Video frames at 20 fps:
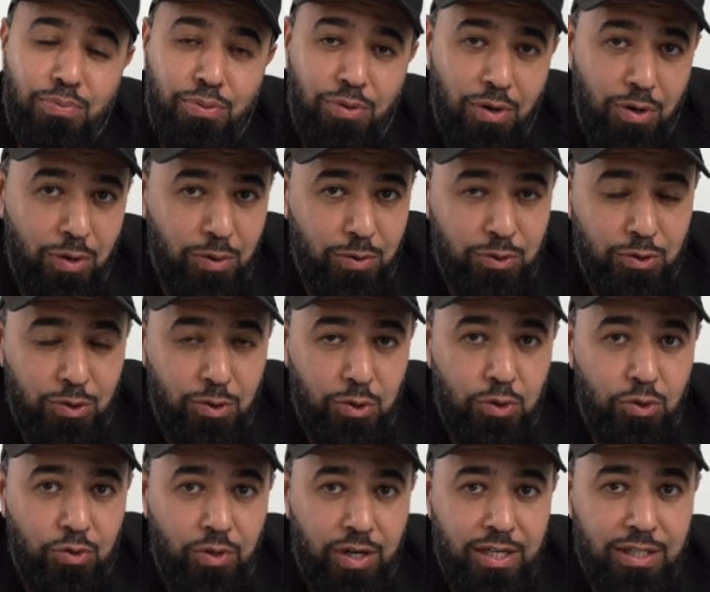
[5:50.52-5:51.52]
Pro's new
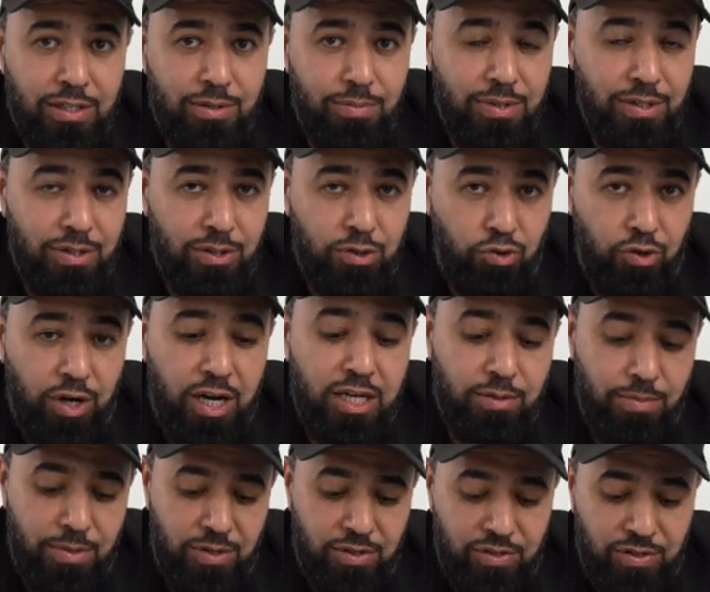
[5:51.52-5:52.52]

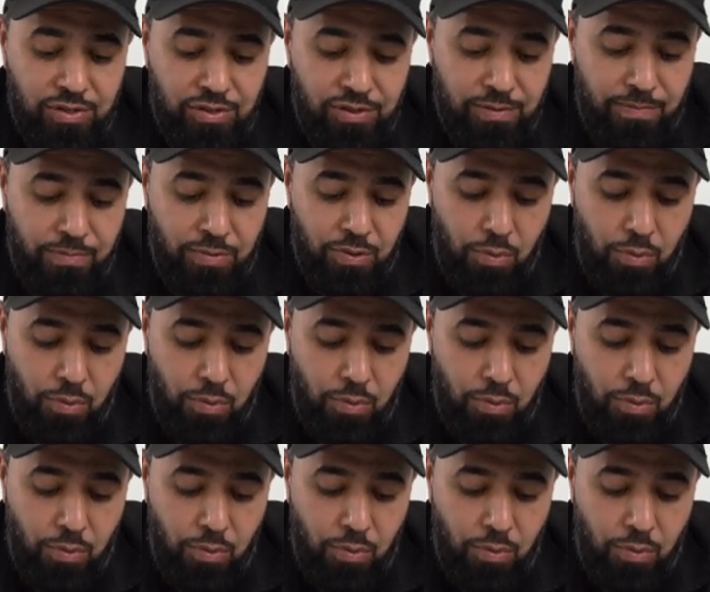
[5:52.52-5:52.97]
transmitter system,